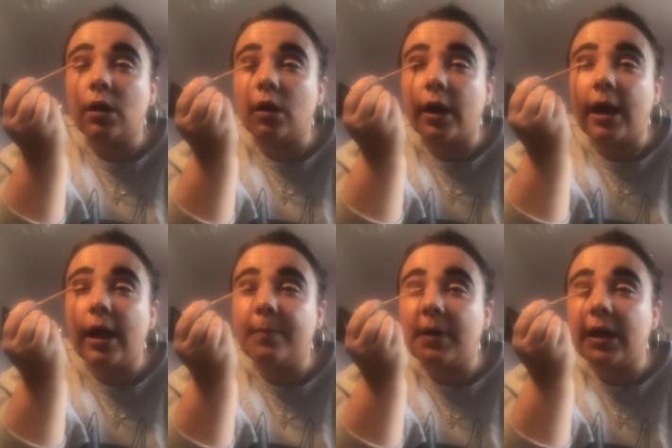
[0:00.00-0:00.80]
Now
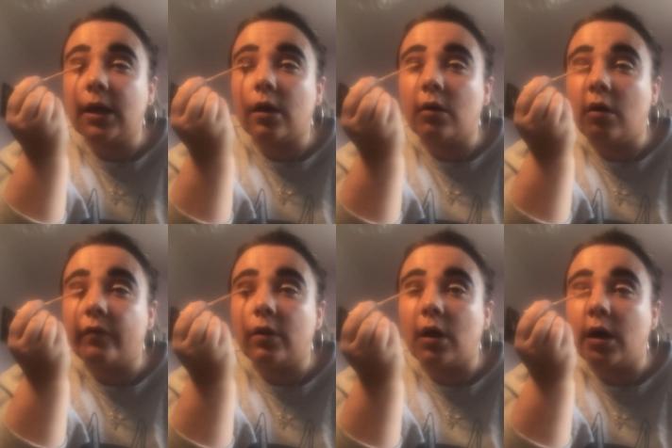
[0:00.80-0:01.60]
I blink an
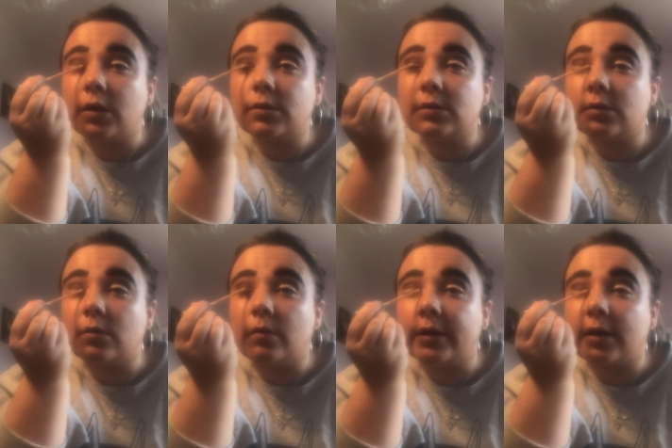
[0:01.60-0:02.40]
awful lot
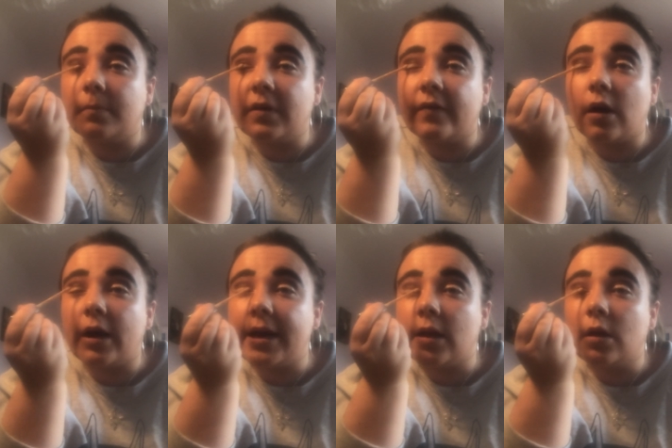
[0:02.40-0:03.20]
so it can be
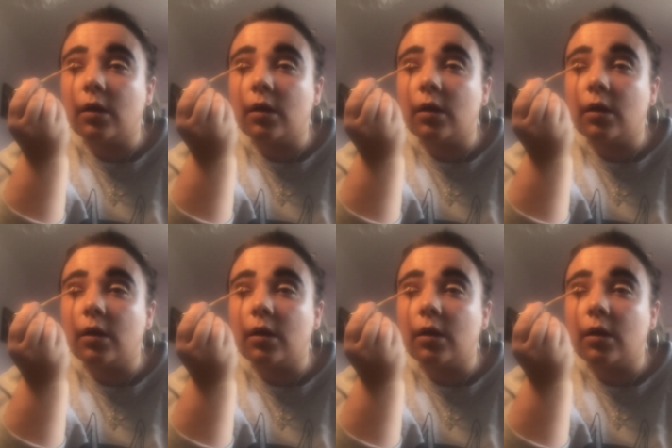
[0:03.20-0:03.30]
very